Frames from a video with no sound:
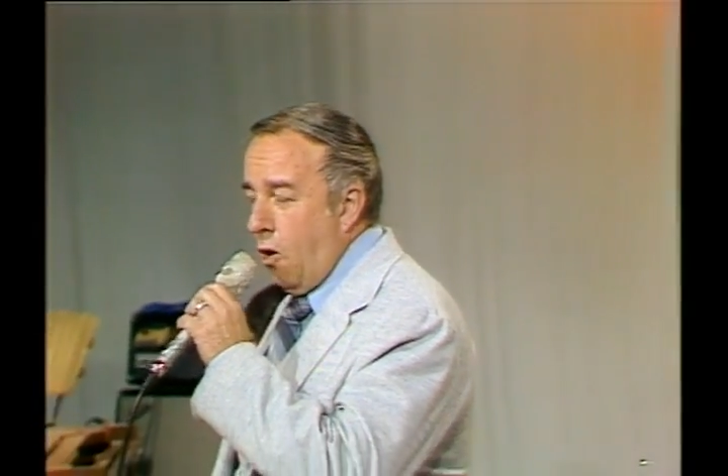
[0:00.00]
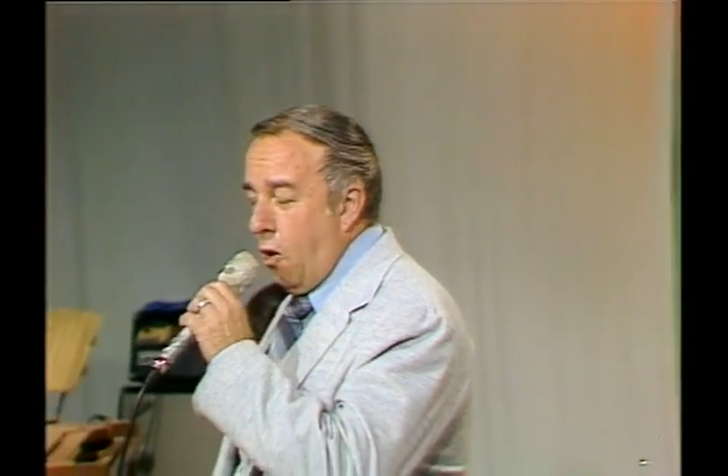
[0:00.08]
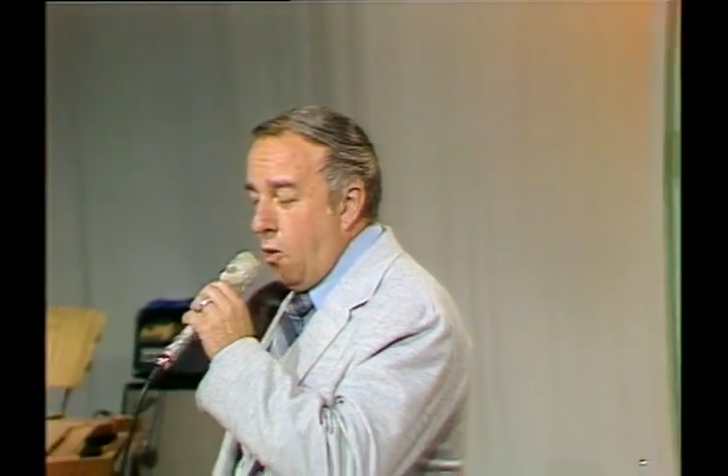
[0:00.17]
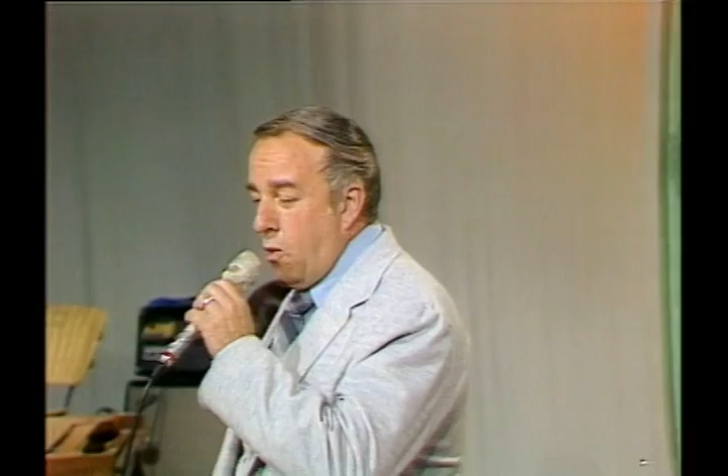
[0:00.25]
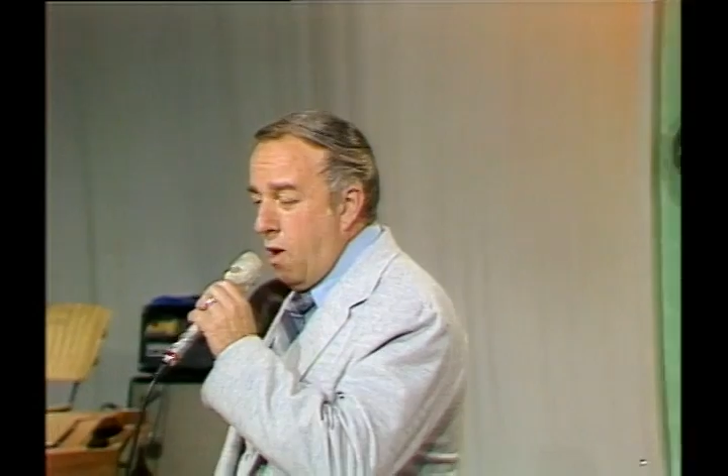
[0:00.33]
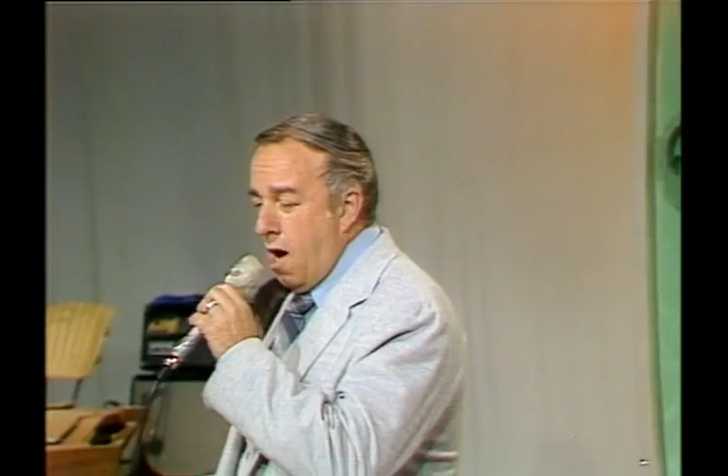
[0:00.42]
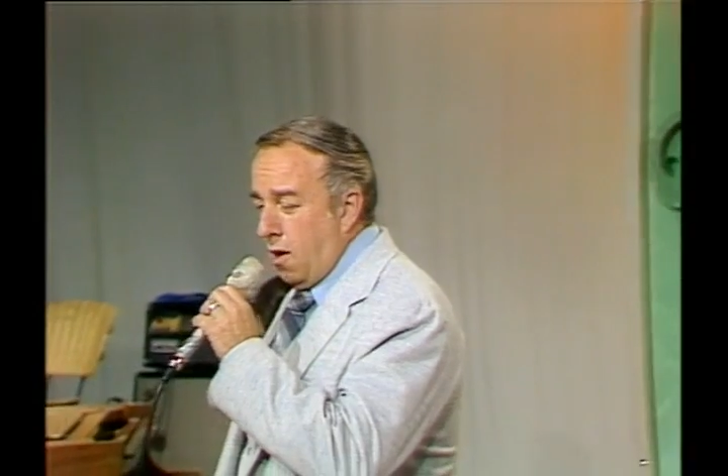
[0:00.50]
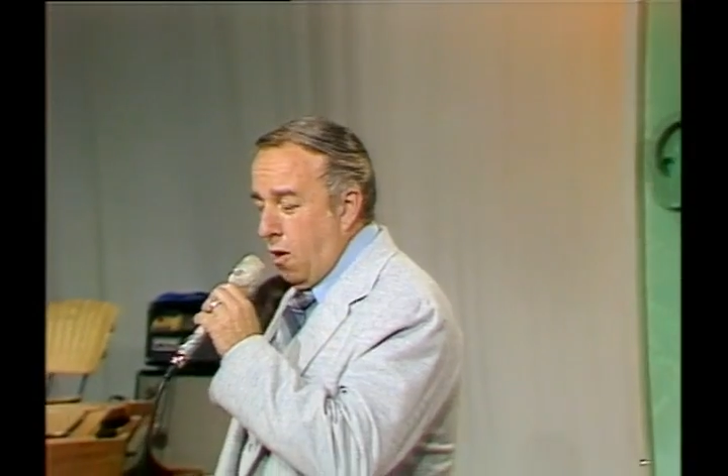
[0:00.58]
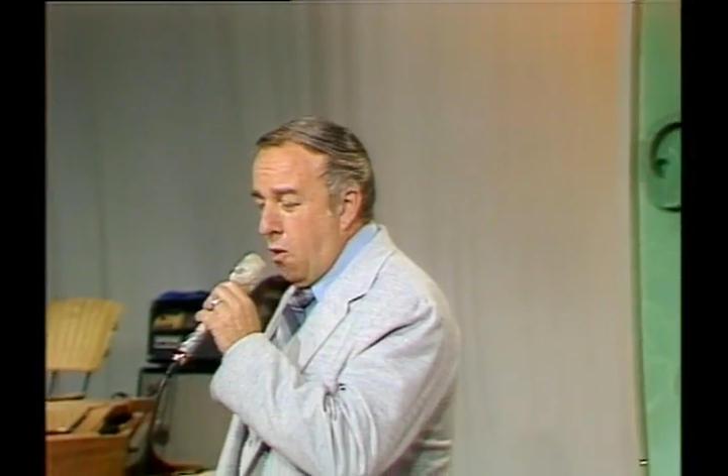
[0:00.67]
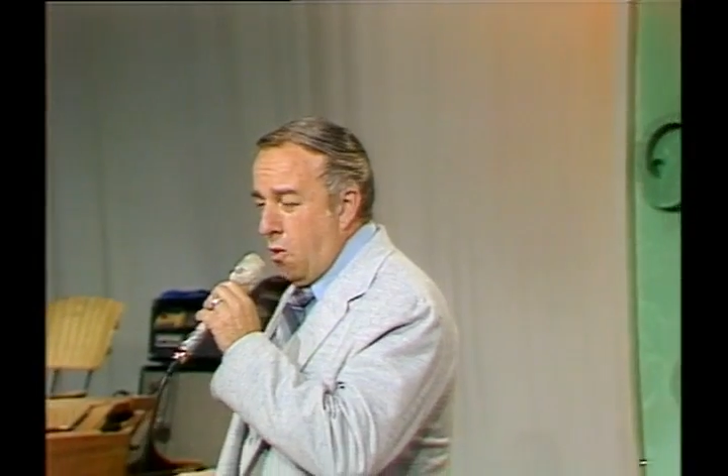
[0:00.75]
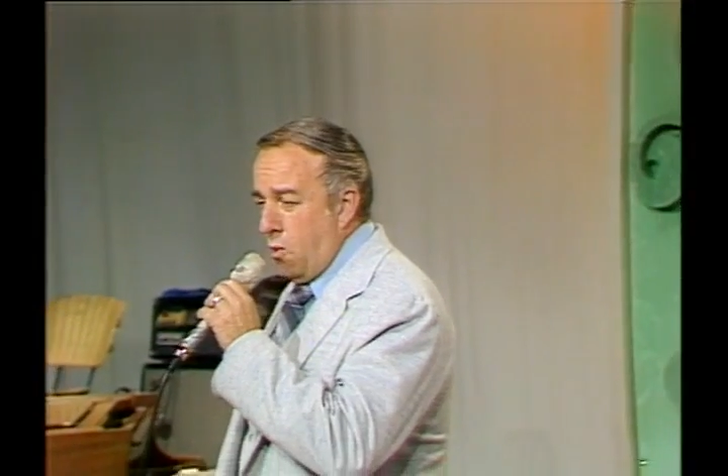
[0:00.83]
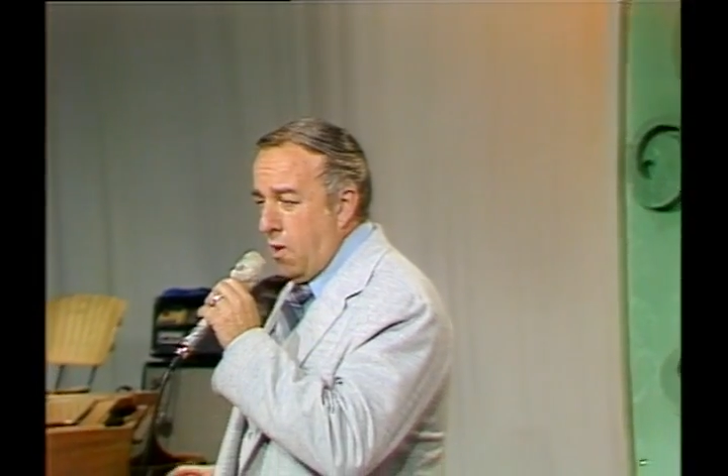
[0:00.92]
Oh,
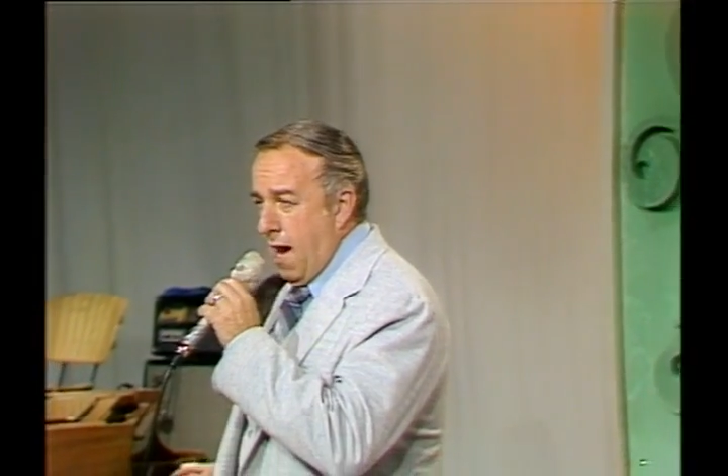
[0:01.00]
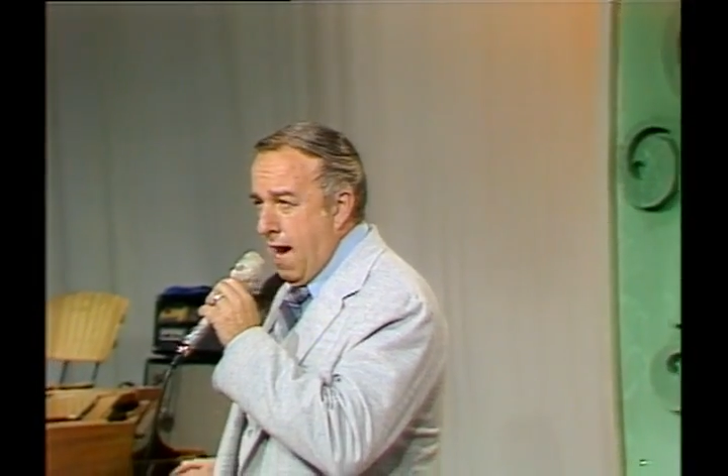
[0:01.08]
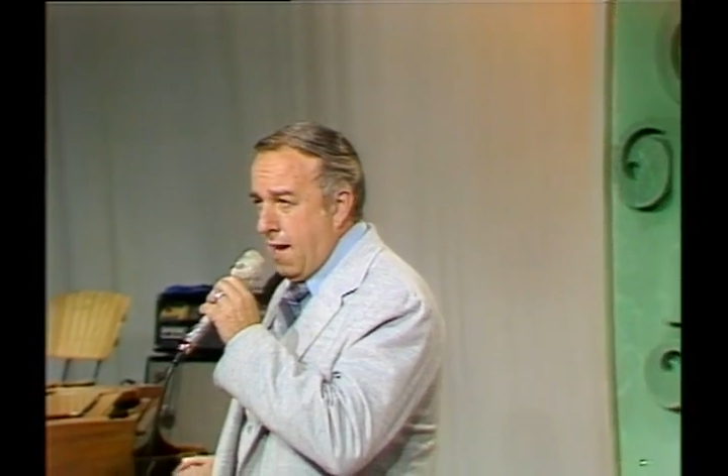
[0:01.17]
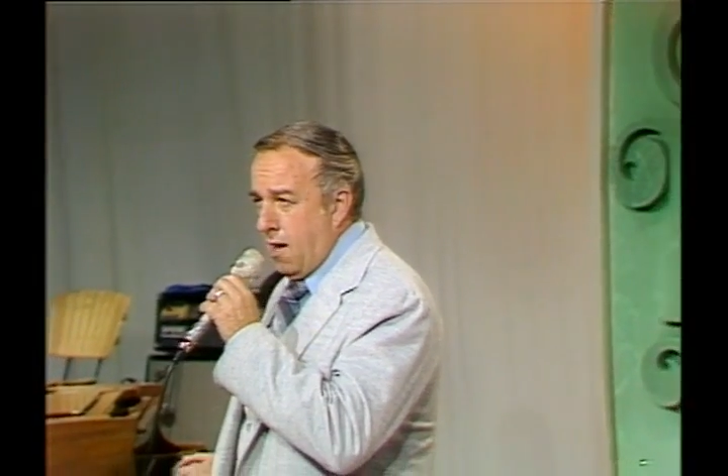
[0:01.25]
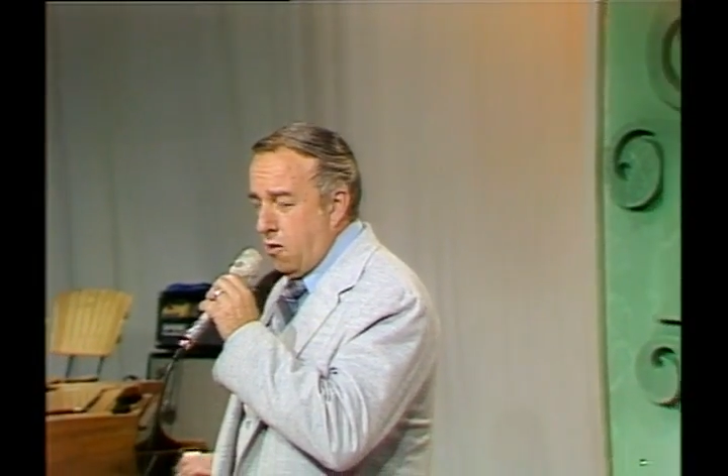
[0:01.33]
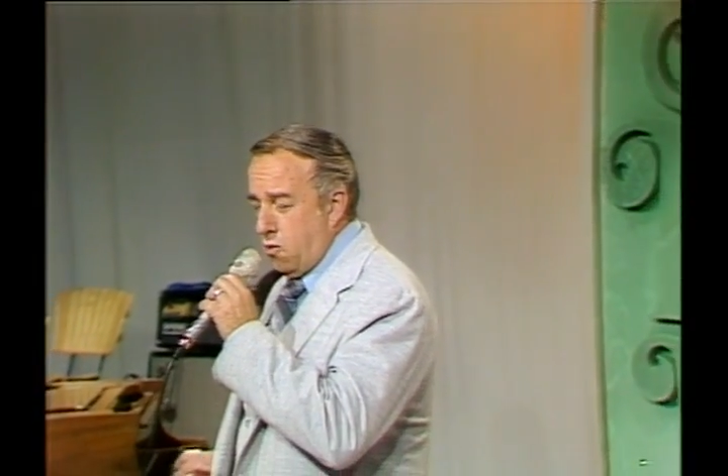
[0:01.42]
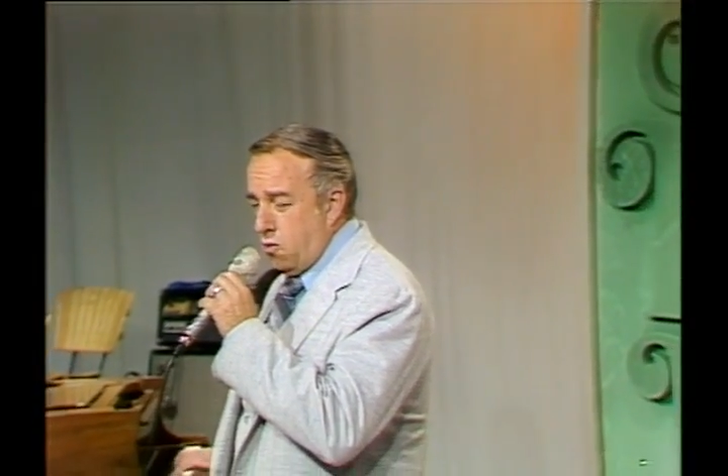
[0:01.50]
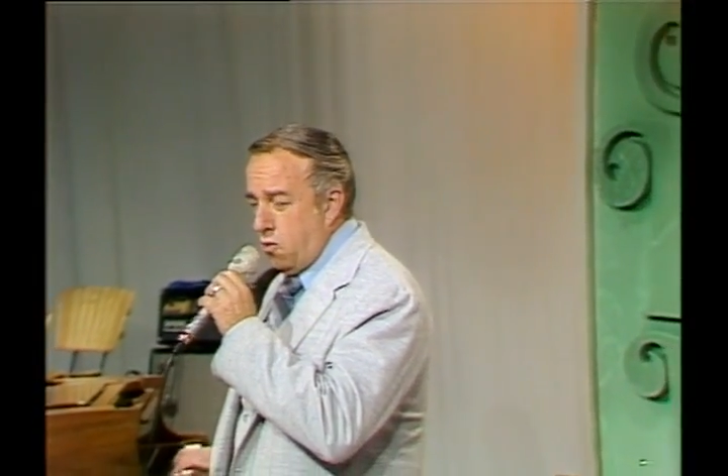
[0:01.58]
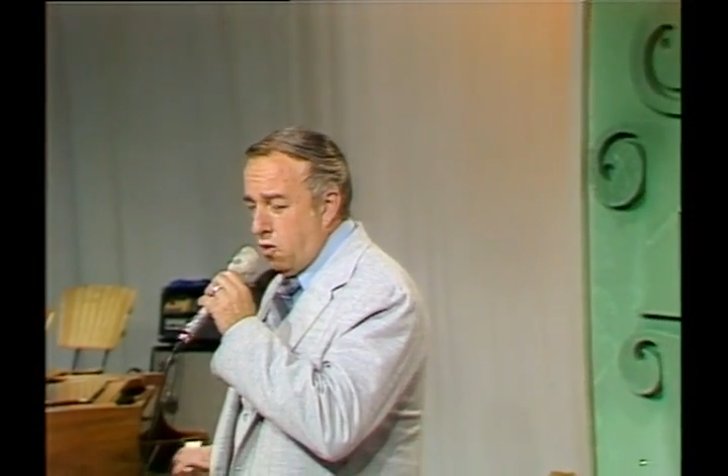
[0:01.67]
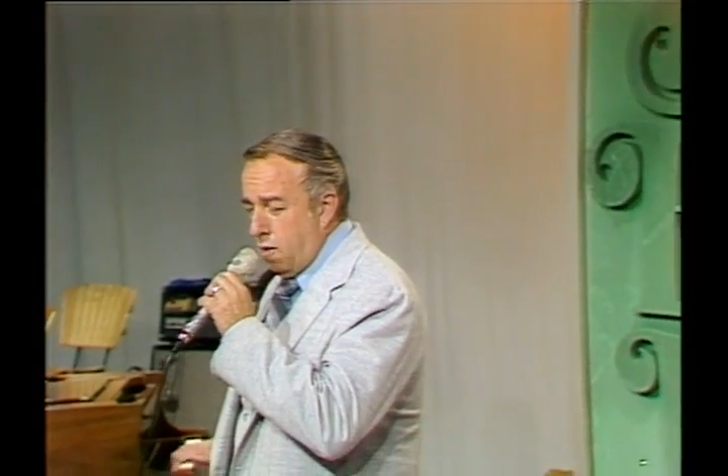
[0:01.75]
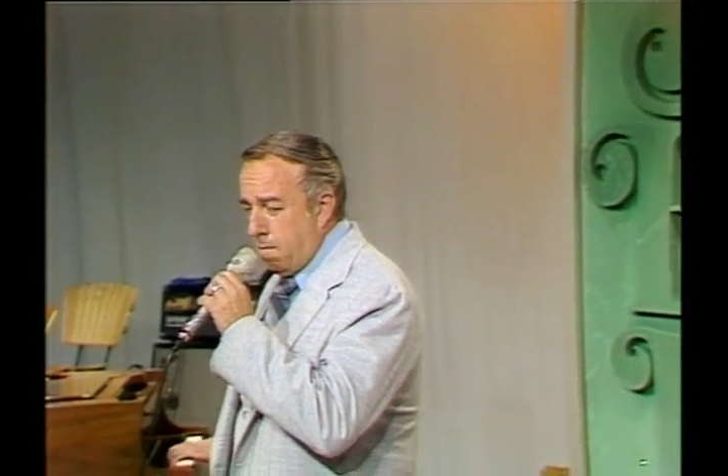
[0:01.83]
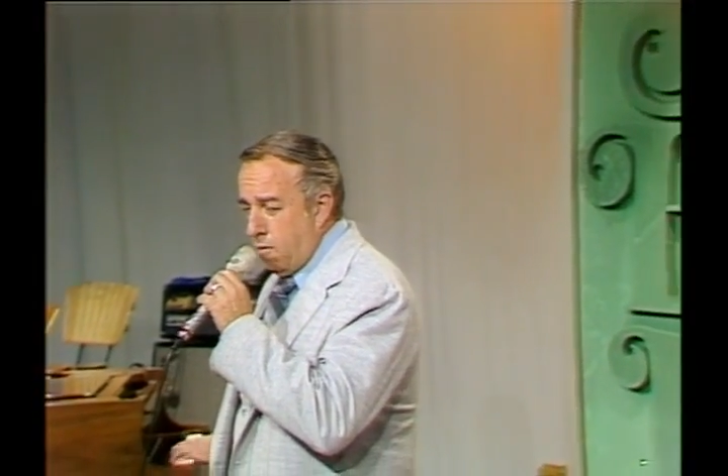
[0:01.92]
oh,
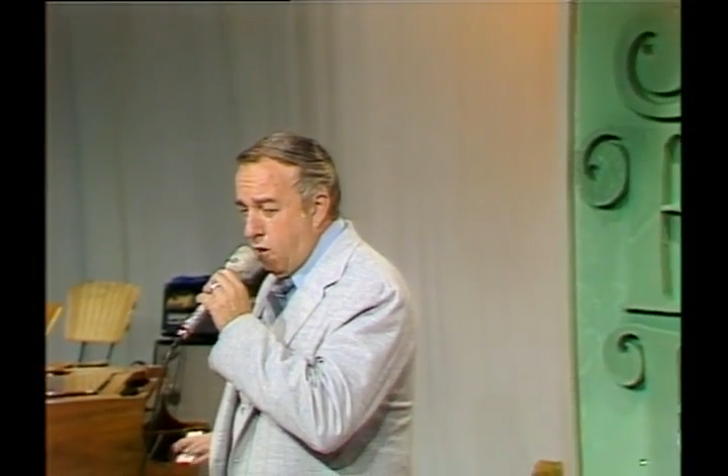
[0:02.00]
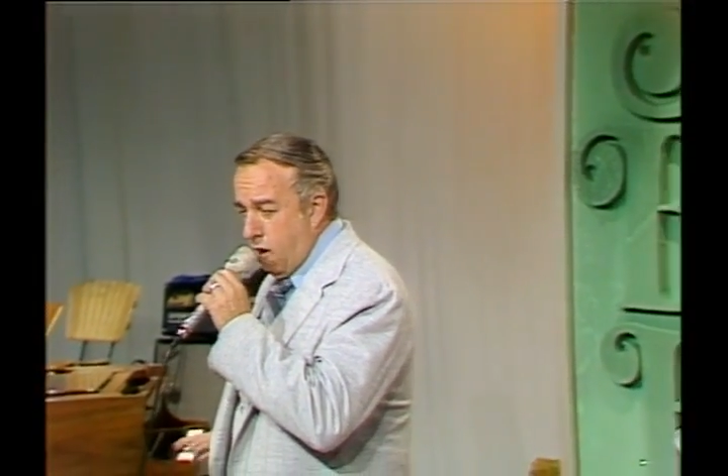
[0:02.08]
hallelujah,